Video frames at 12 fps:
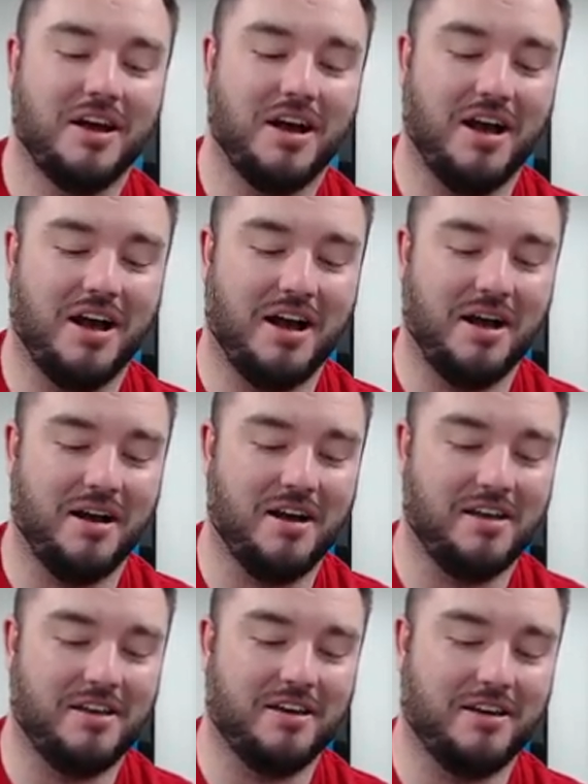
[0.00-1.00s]
He got
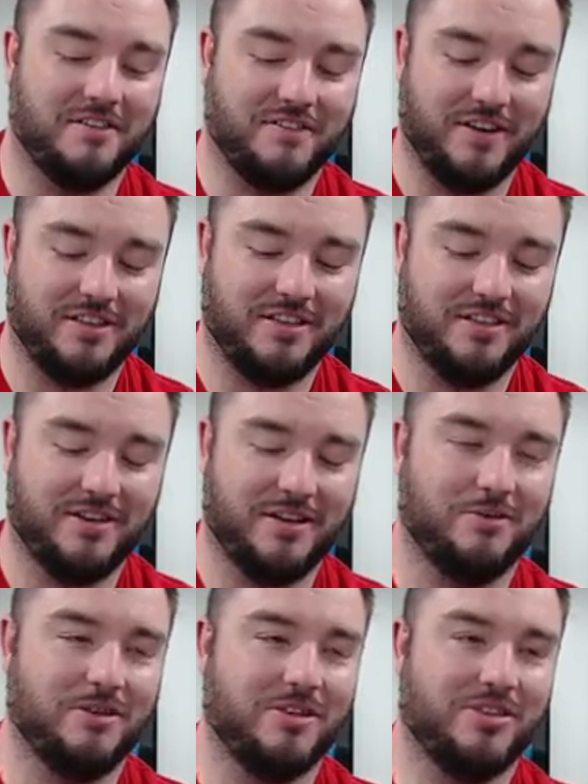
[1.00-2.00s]
in a fight the other night
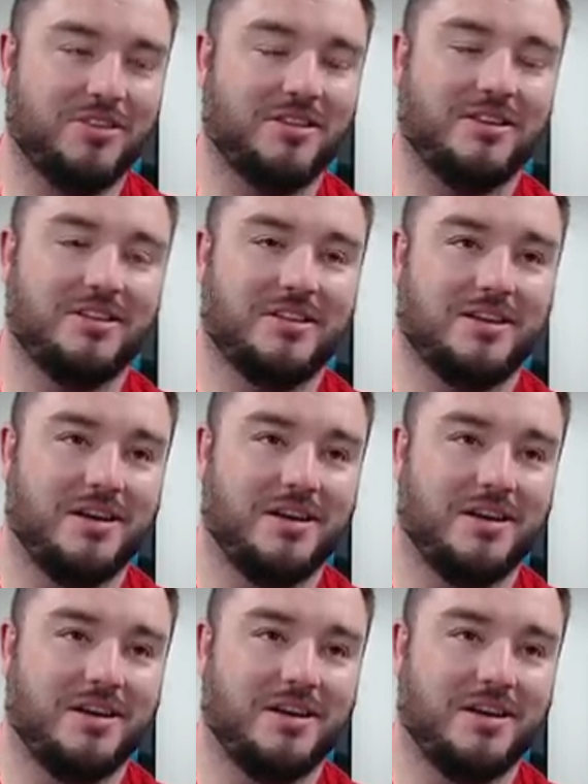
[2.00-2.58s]
with